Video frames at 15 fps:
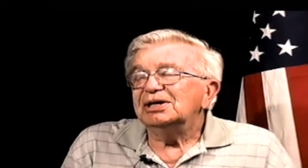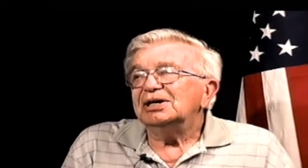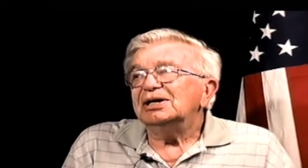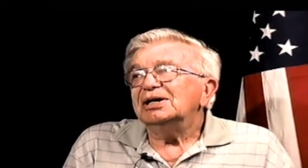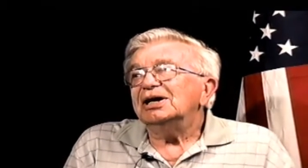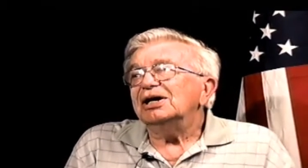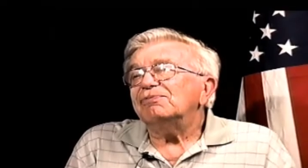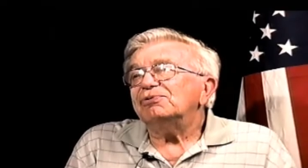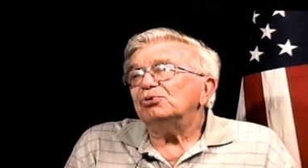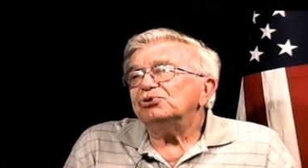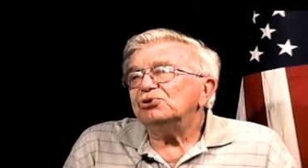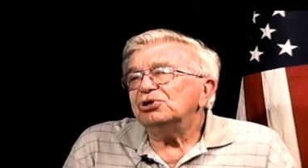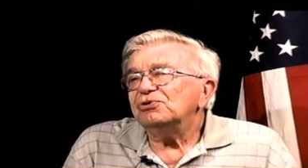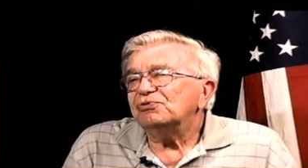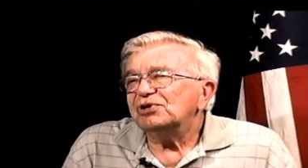I flew
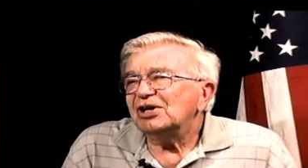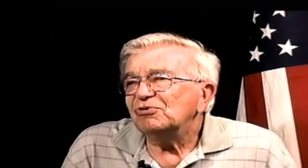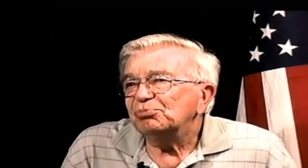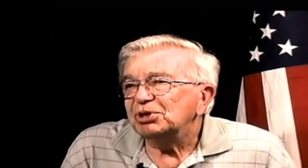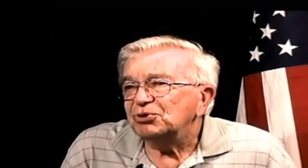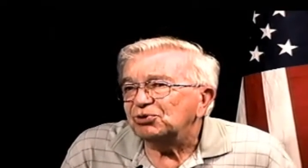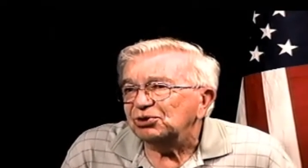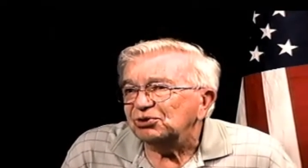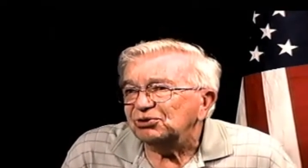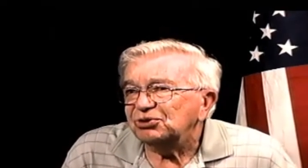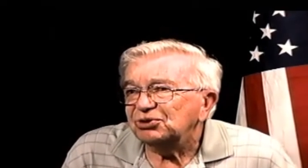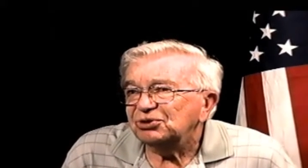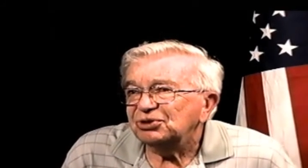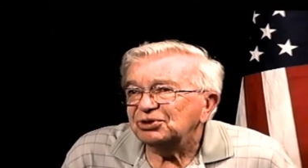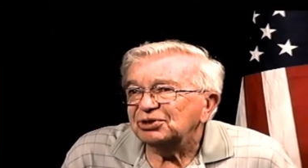35 missions.
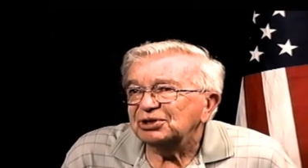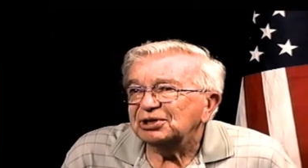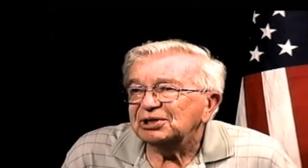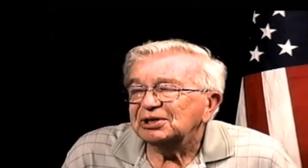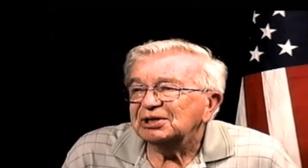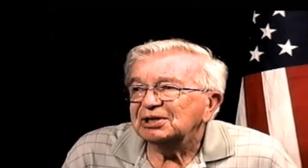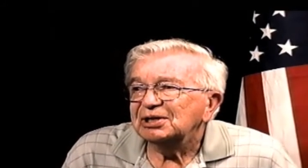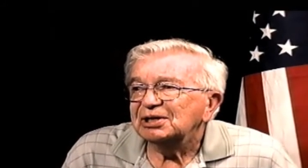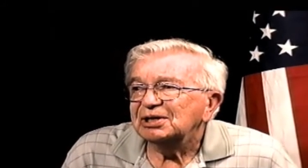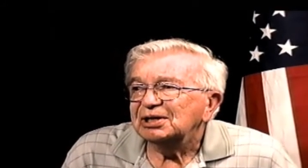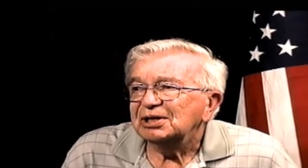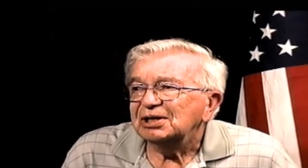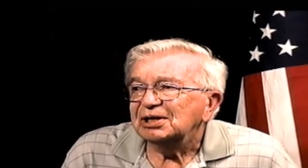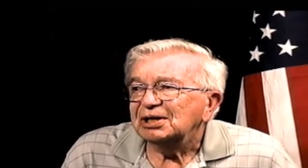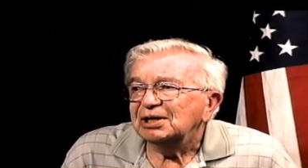
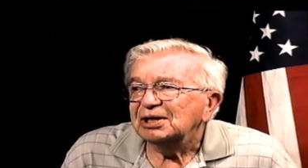Wow.